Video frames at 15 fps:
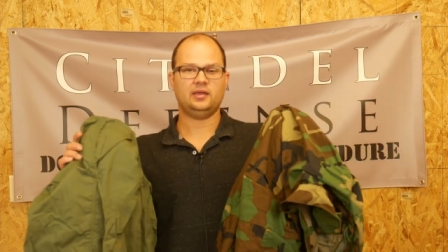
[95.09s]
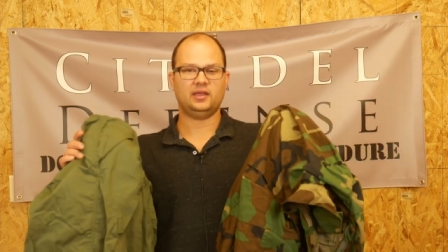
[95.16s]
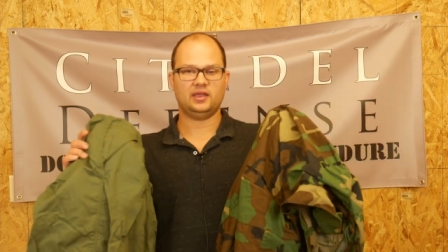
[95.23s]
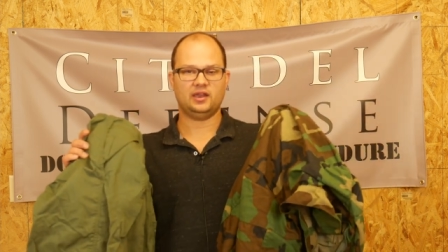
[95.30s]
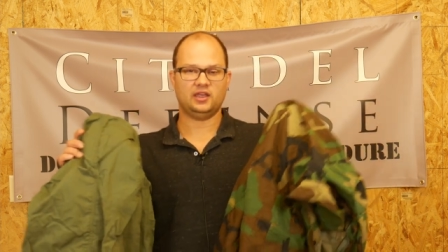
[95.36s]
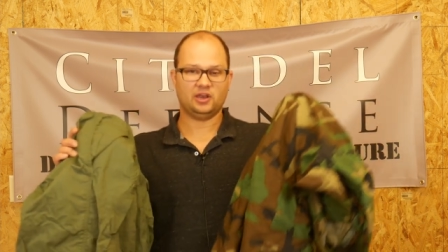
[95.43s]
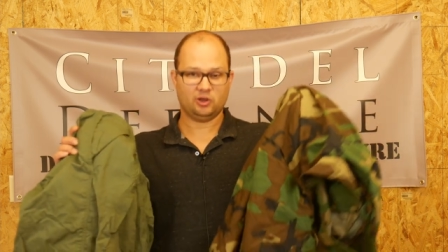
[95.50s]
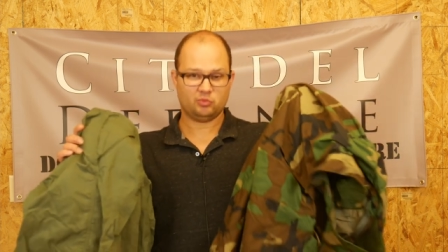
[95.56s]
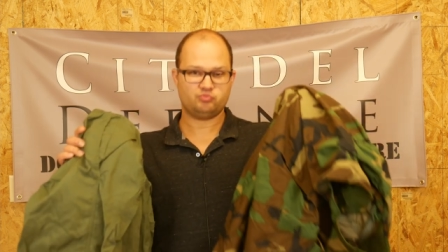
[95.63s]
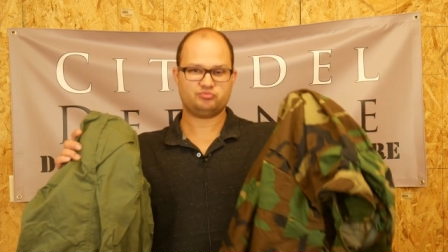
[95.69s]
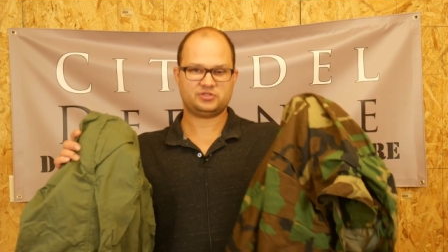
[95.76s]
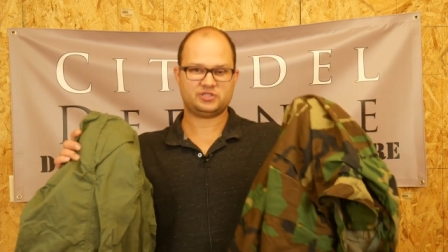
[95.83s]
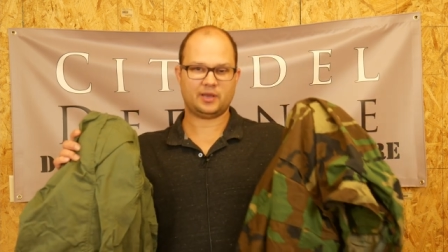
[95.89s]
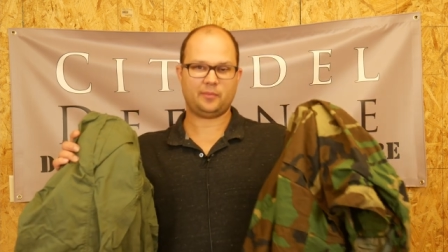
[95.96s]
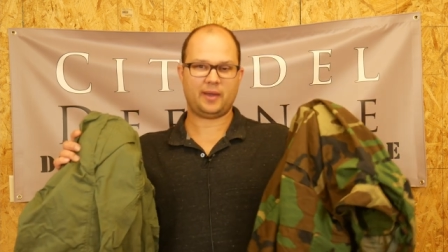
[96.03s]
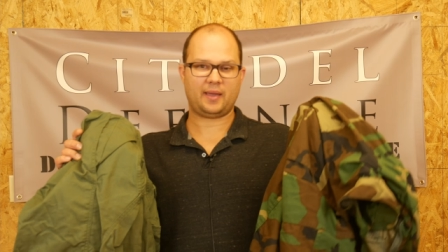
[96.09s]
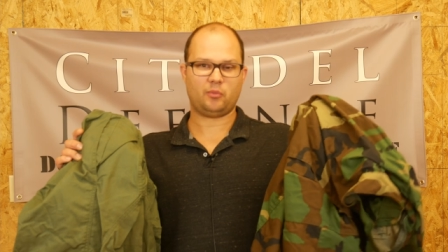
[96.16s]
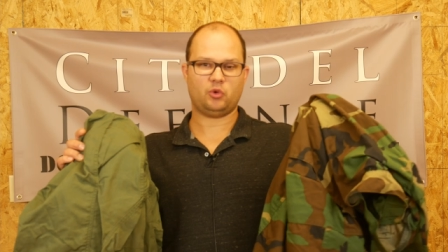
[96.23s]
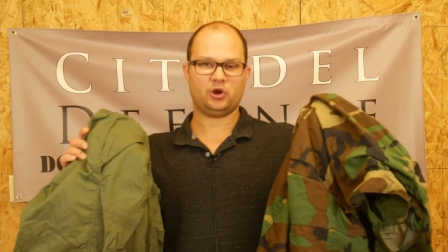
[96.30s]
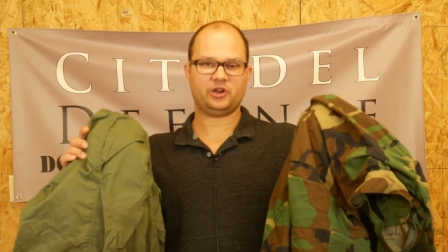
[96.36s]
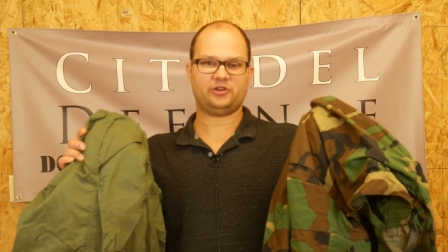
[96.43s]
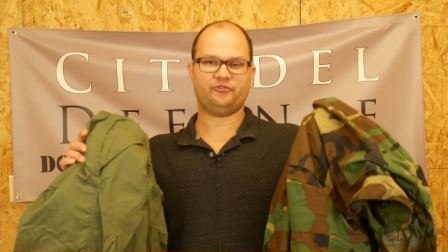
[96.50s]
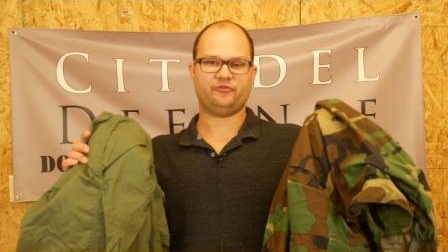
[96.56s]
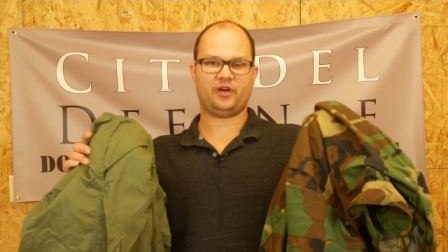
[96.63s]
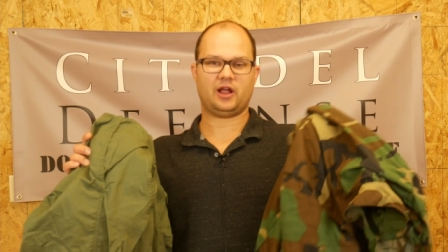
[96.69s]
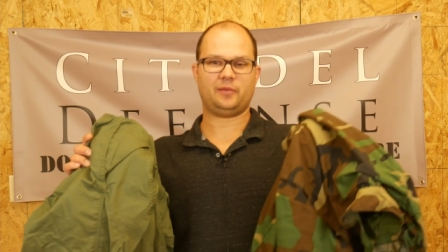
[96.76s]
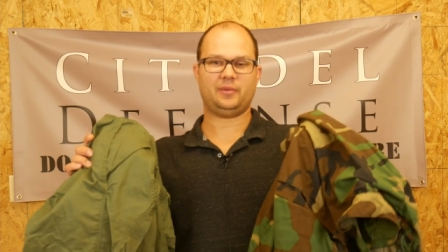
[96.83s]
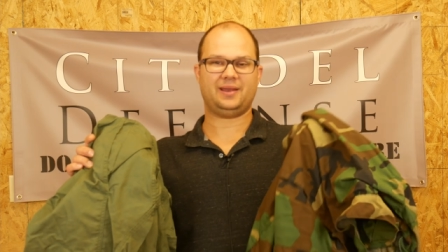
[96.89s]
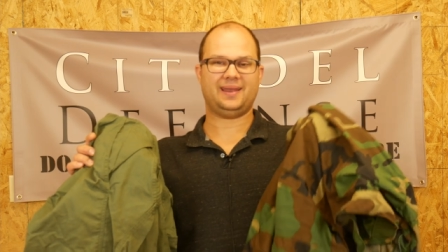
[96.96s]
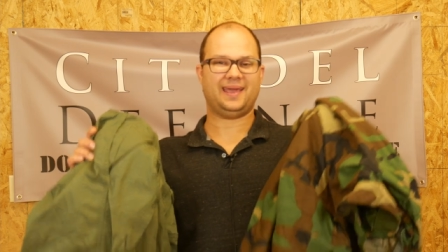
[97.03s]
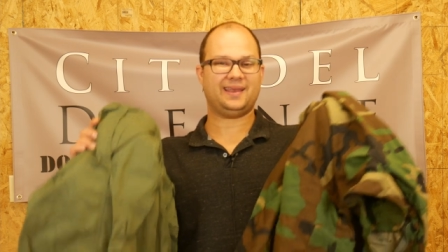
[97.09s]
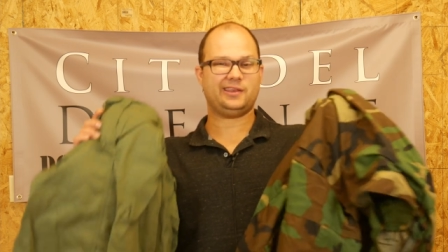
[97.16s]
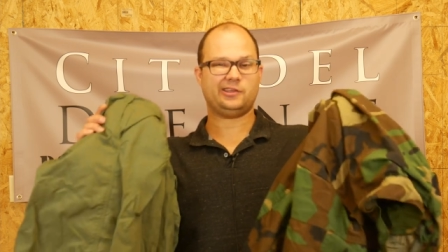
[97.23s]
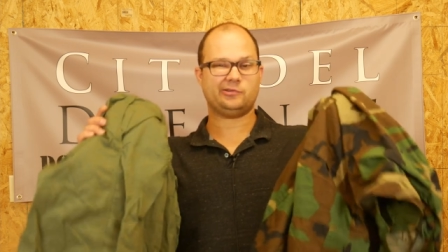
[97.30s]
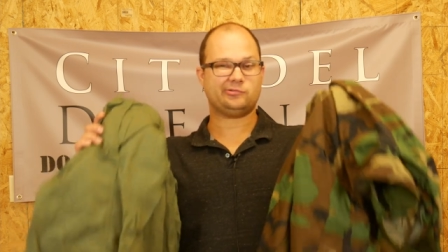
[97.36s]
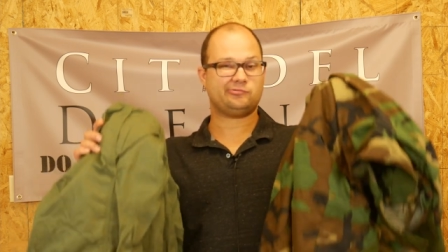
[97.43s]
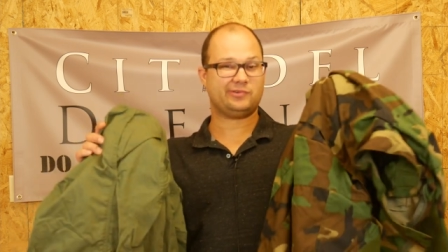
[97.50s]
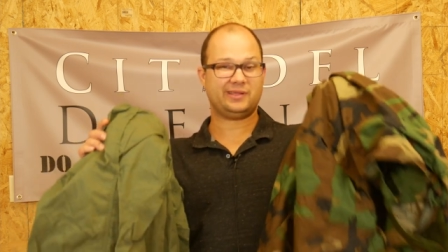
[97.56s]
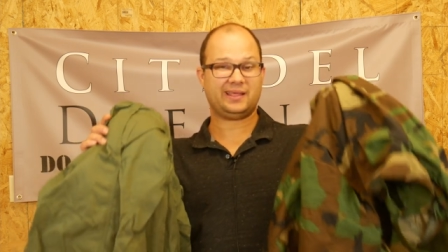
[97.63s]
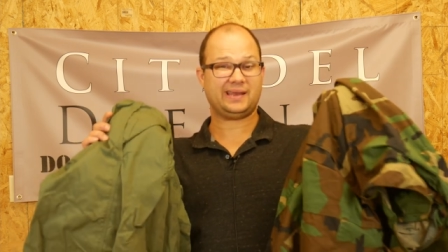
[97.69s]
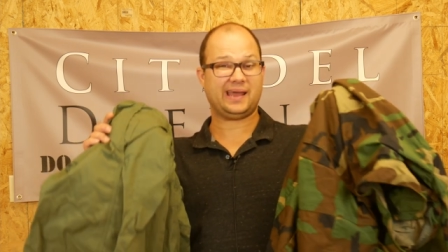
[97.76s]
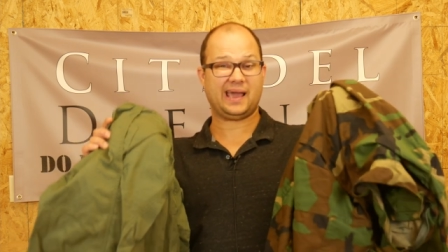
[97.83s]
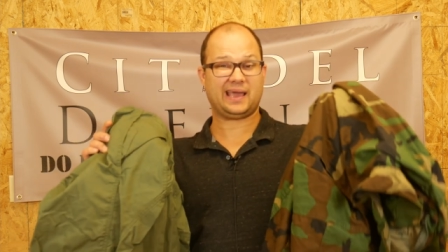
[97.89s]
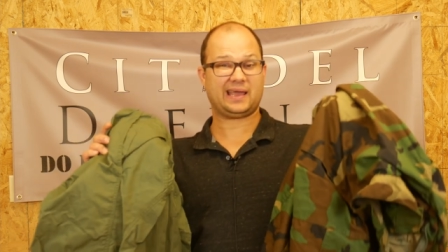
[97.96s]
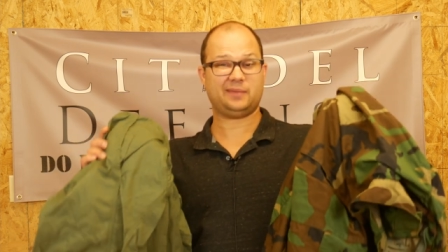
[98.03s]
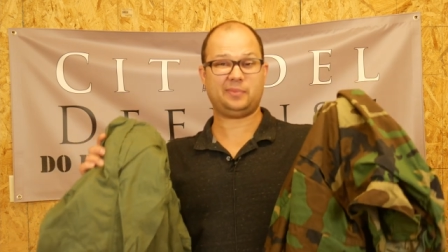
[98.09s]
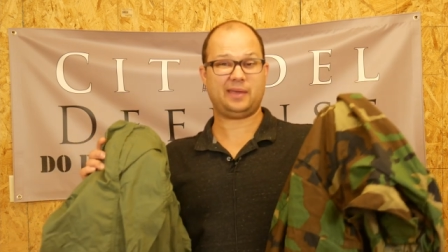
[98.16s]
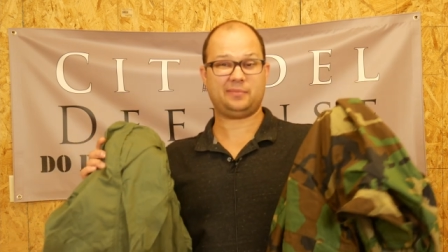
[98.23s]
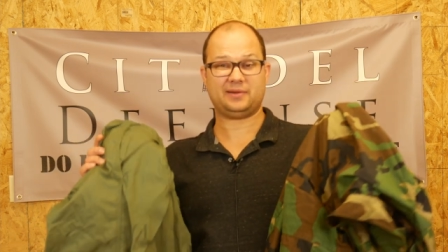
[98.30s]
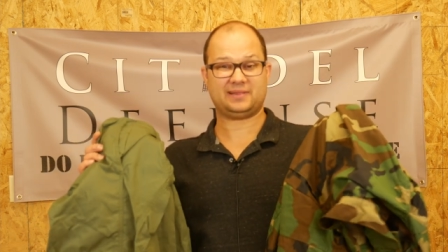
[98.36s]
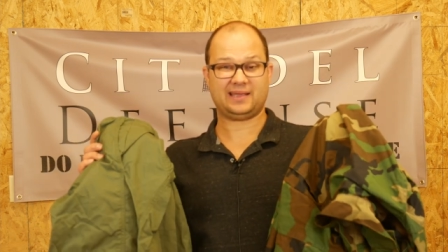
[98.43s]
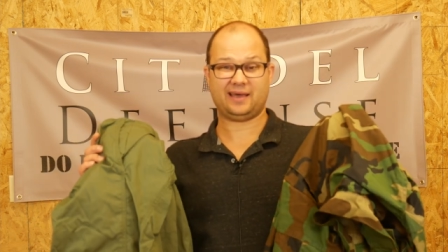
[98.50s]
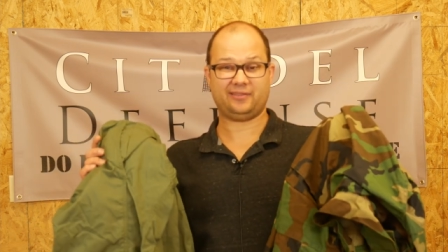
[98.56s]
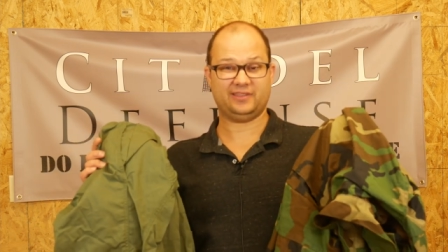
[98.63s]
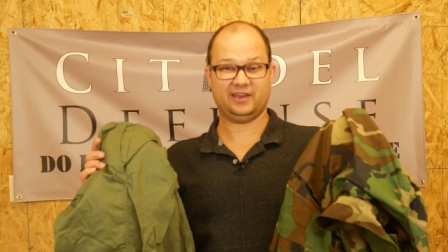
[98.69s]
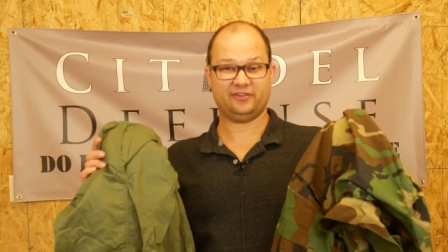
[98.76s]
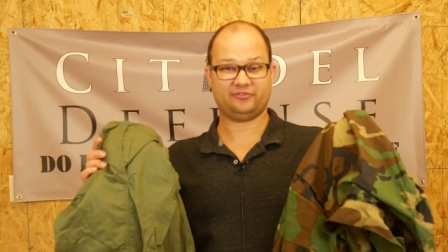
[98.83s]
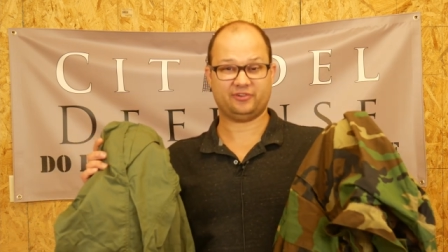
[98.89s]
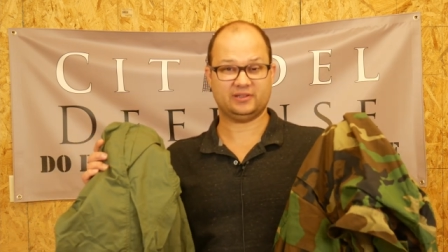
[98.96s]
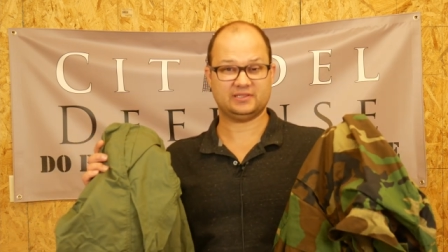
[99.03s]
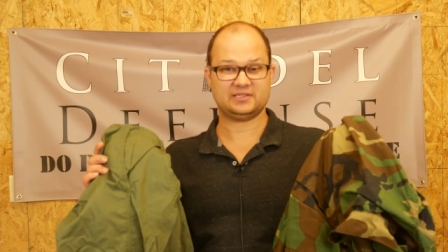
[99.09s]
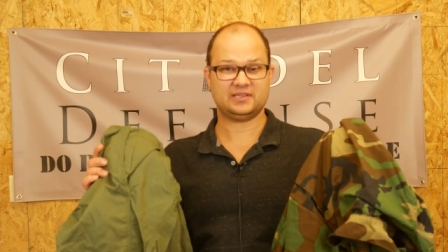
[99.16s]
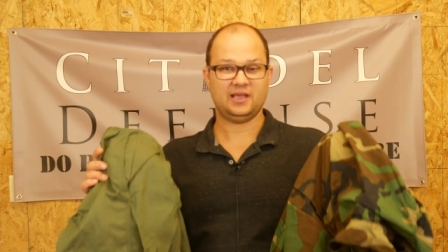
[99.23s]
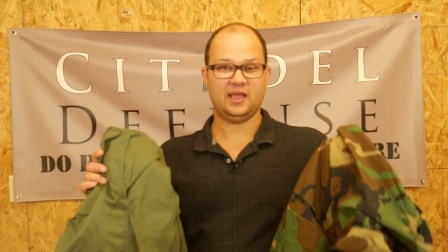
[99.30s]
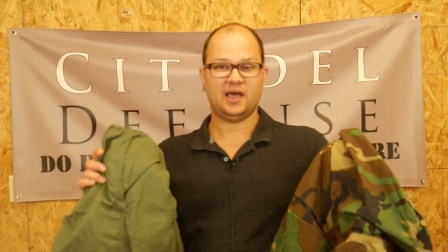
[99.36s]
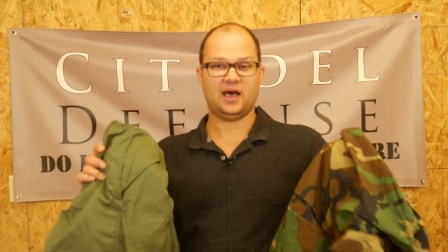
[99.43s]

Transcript: in, in a semi wooded environment, and you're really not going to be able to tell the difference.